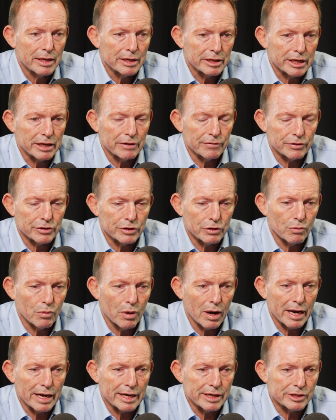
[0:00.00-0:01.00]
given the
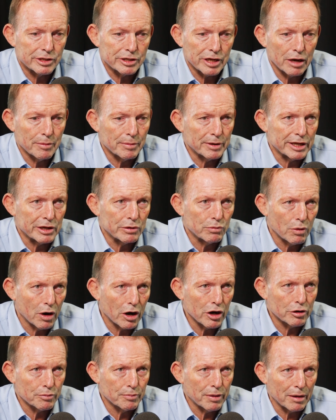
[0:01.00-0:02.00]
way so many
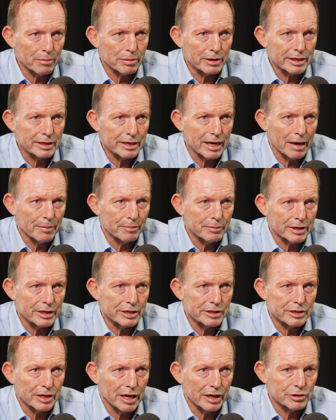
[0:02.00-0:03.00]
woke public
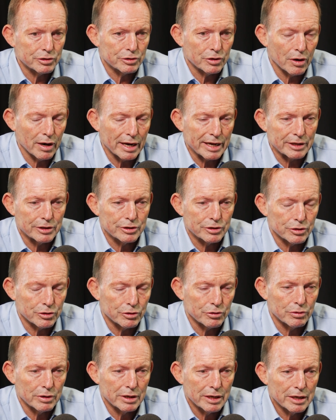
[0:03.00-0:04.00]
companies are trying
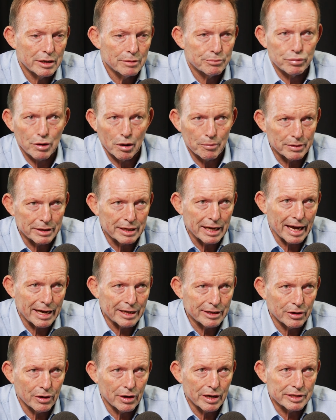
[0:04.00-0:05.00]
to
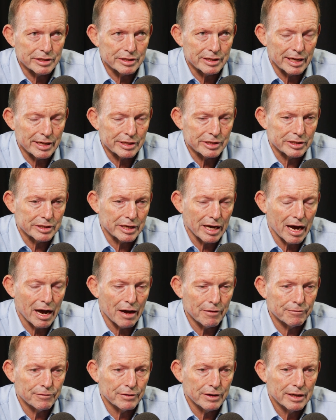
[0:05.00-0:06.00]
propagandise their
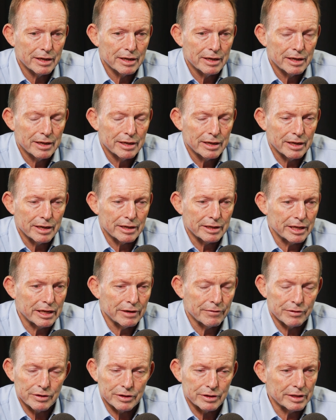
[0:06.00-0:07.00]
staff,
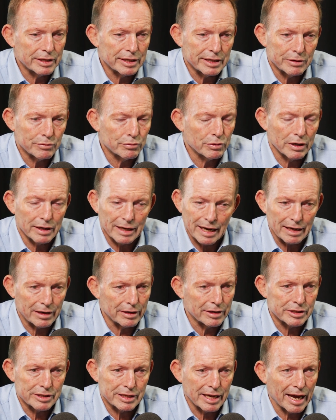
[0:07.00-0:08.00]
given the
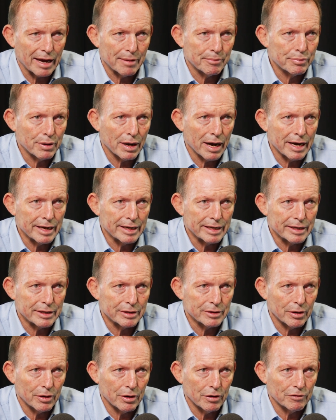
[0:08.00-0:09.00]
relentless
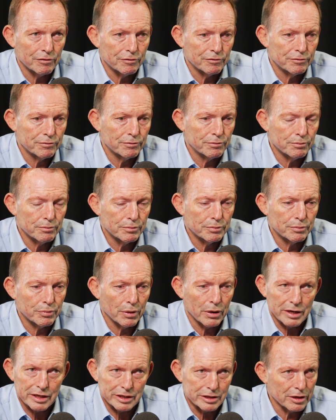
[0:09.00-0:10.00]
campaigning of
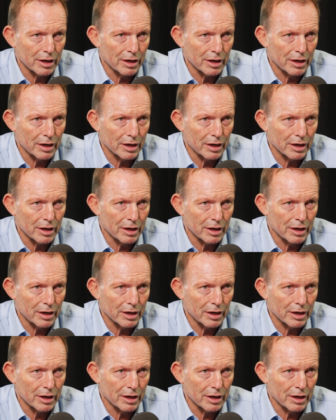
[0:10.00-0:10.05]
bodies